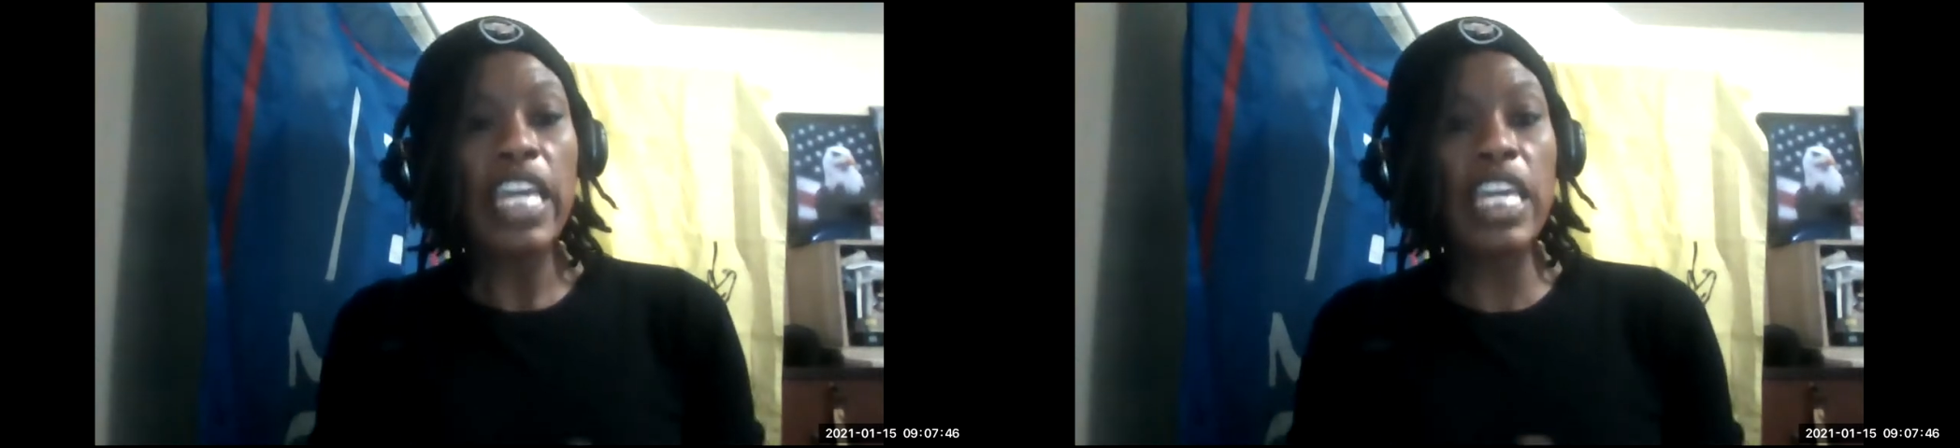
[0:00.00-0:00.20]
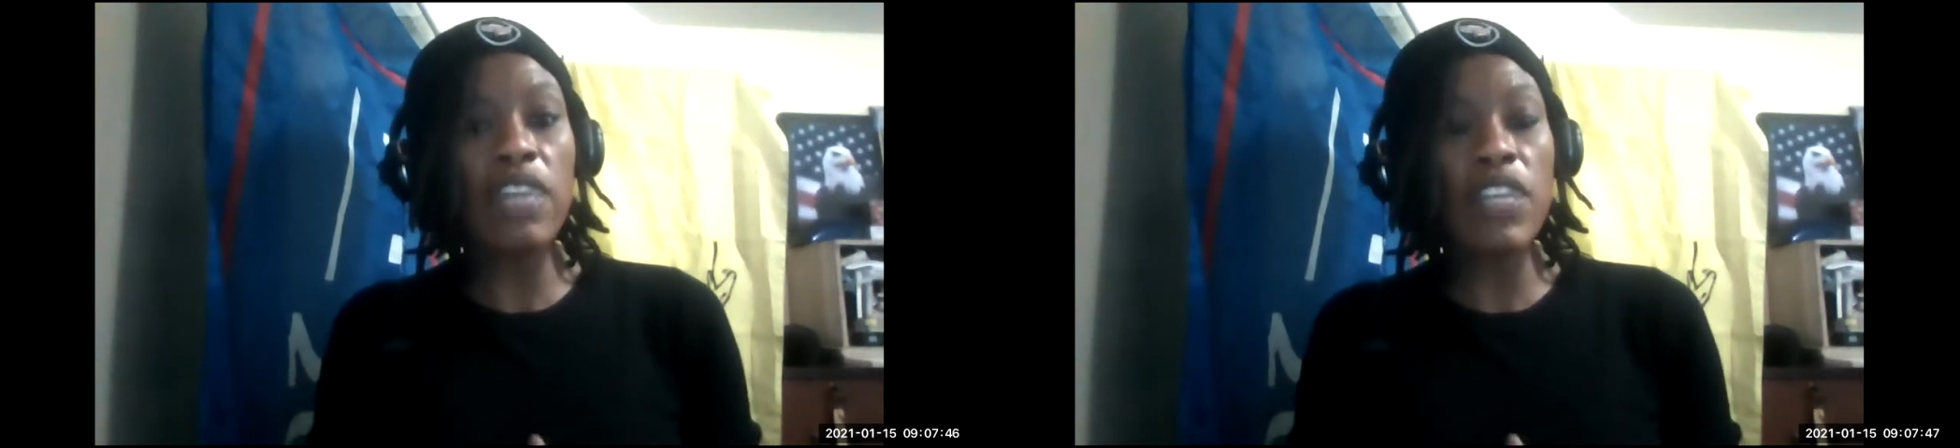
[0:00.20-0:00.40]

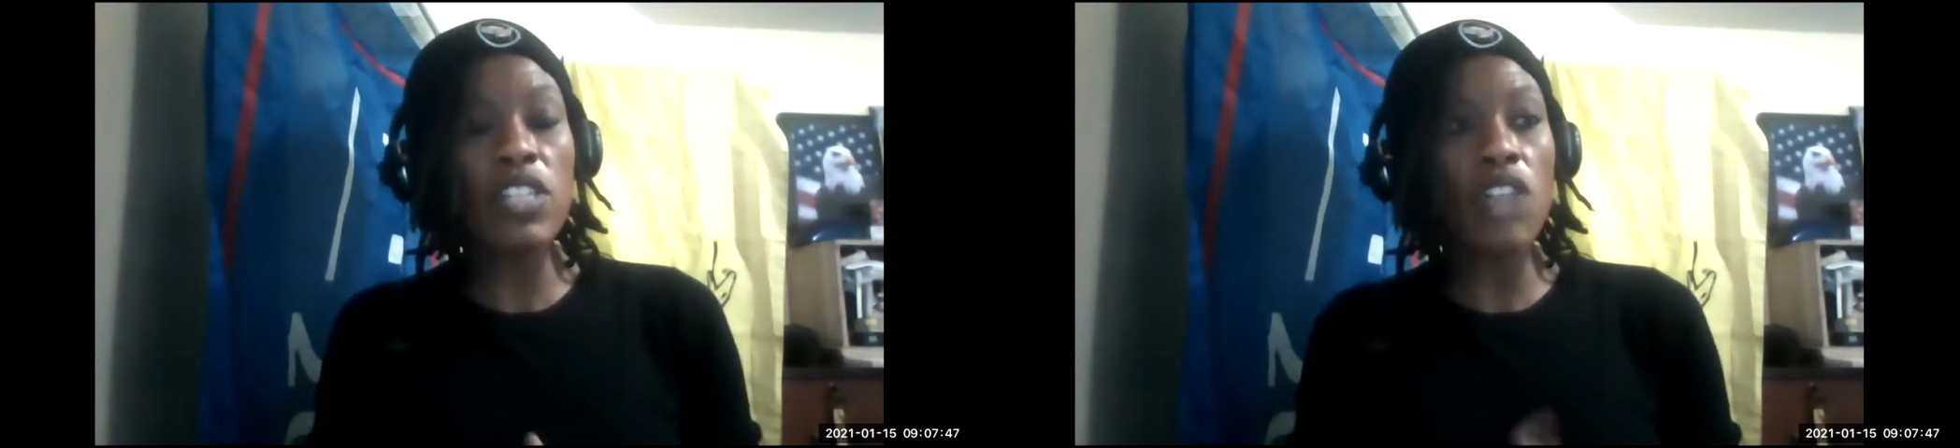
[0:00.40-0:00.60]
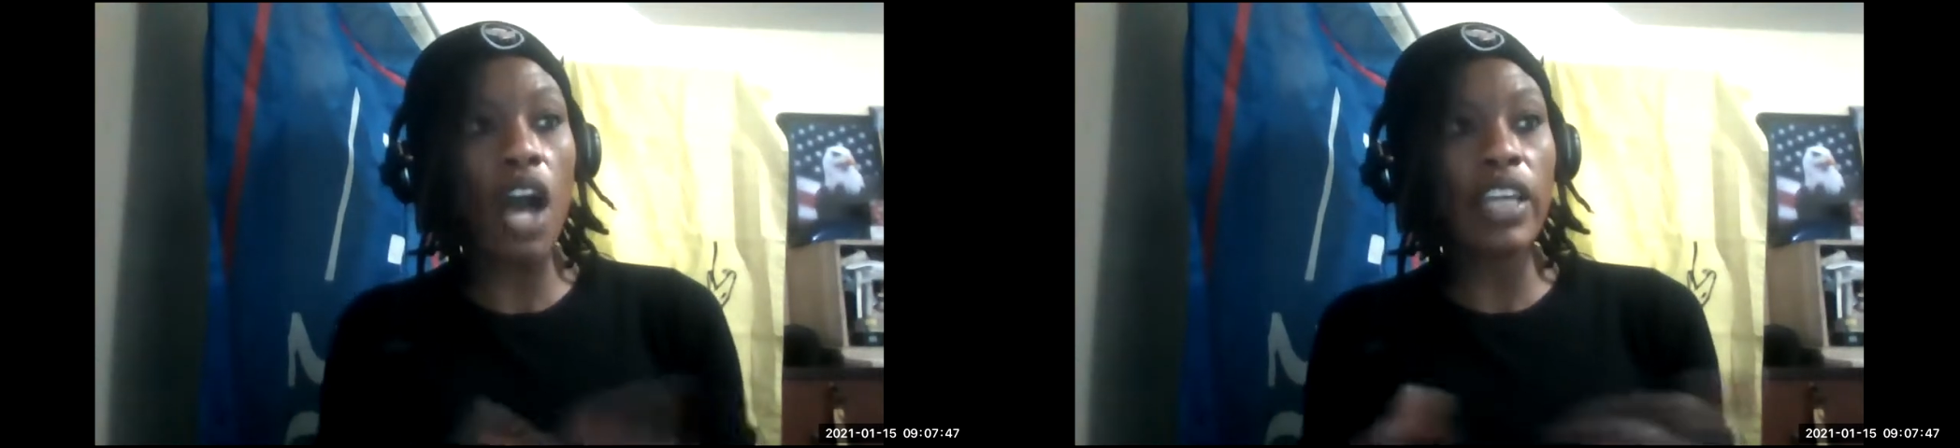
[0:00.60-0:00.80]

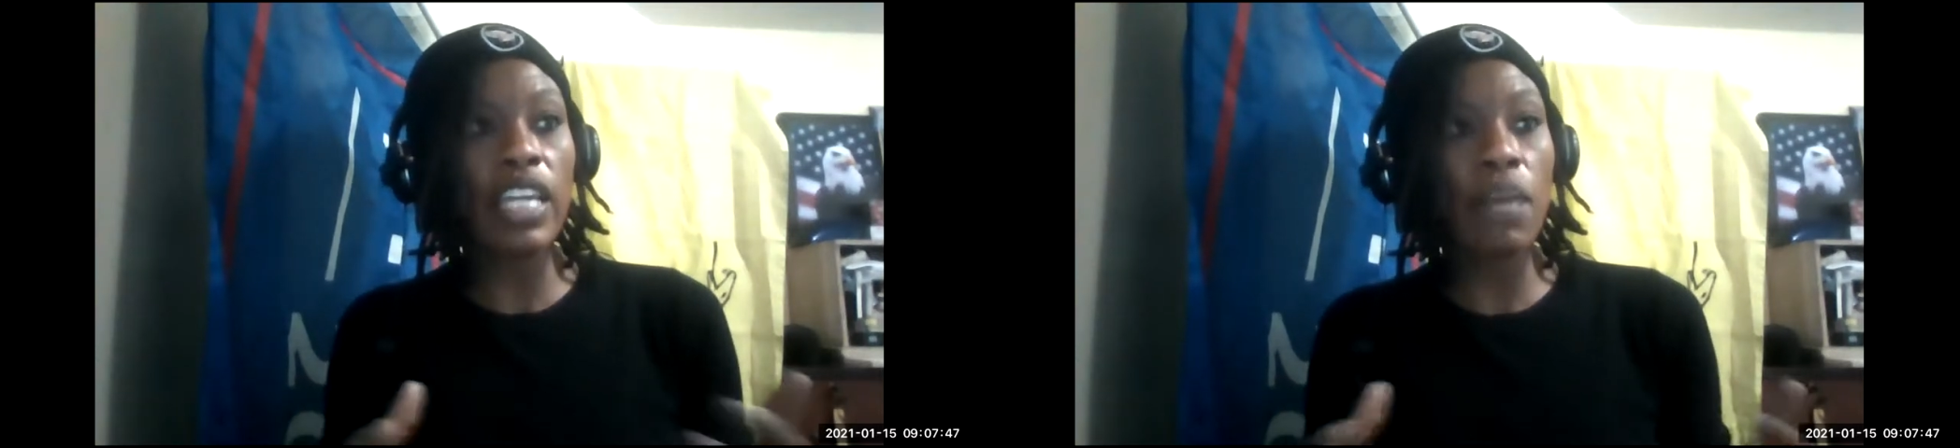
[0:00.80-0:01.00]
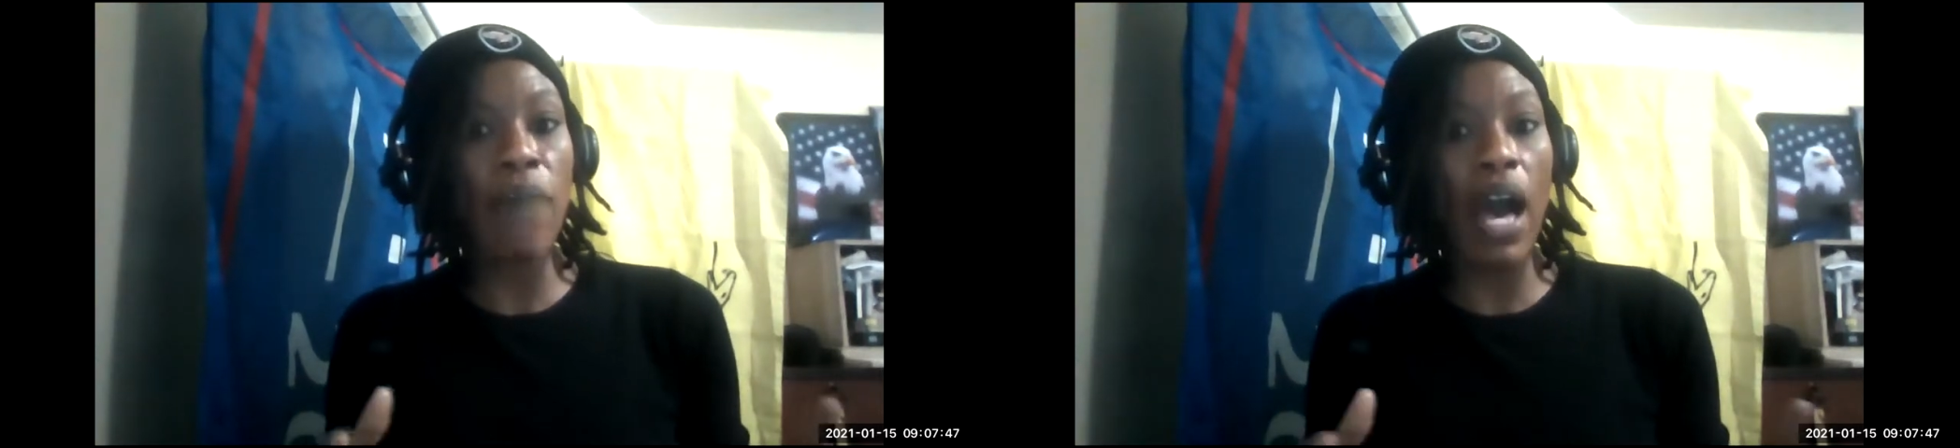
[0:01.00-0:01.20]
even
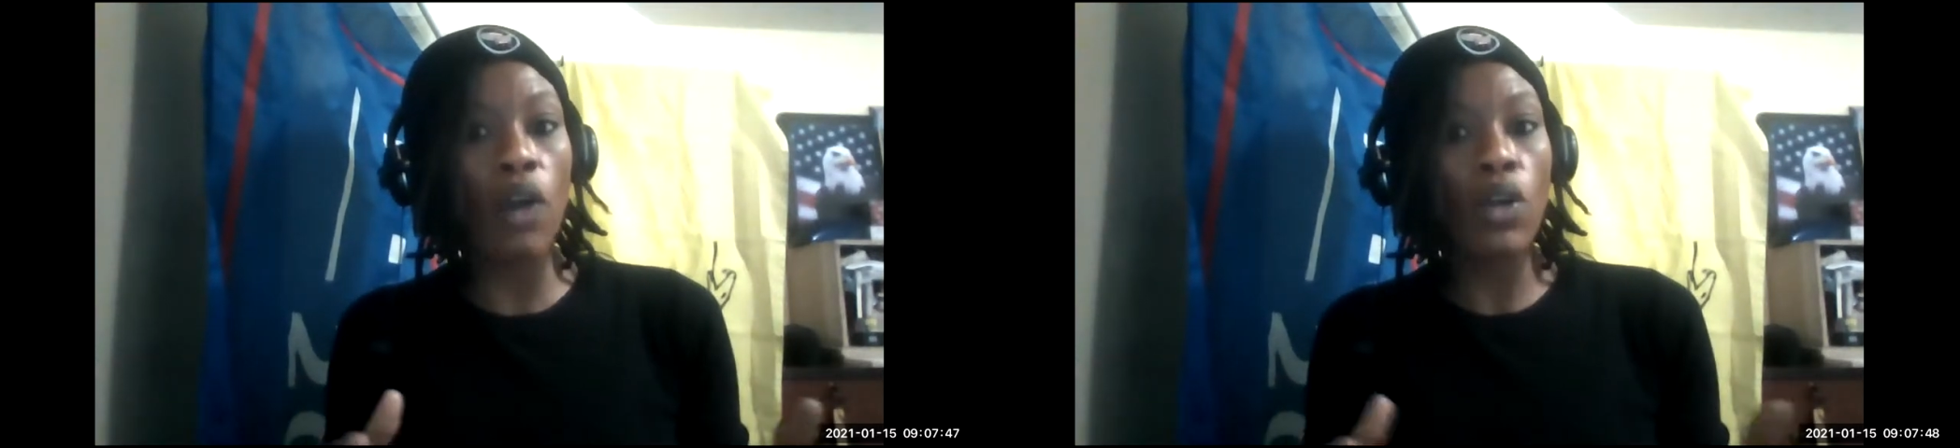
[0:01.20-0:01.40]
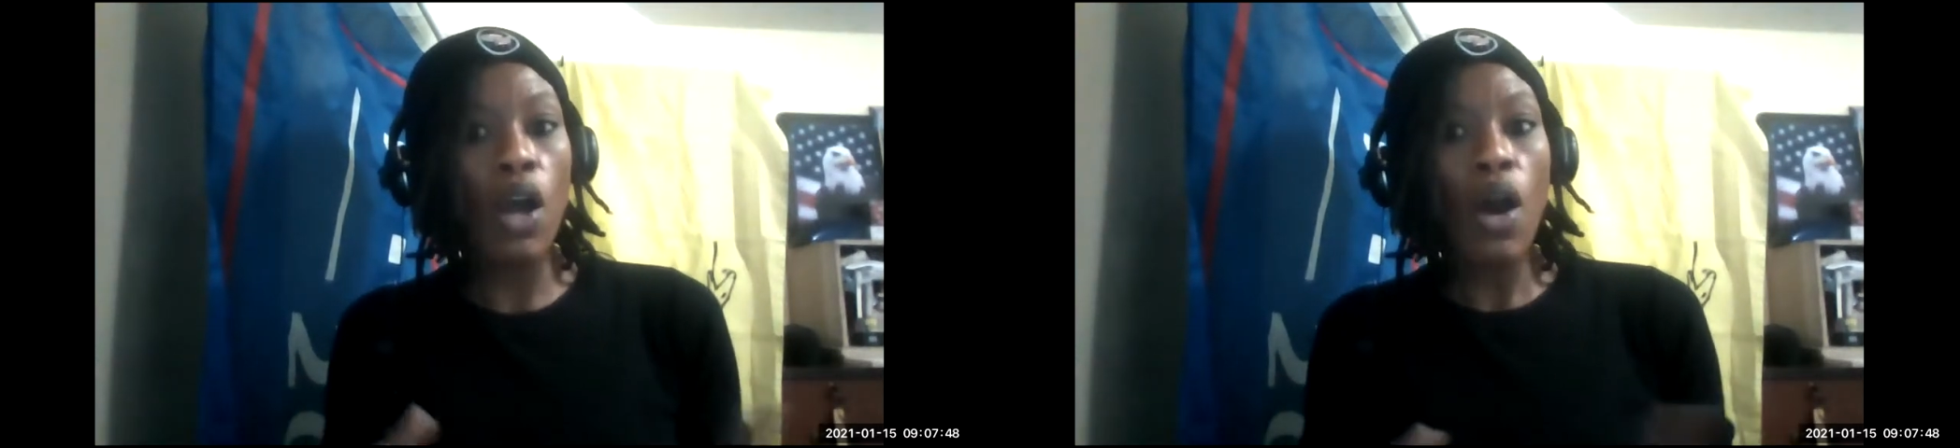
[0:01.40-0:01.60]
talking about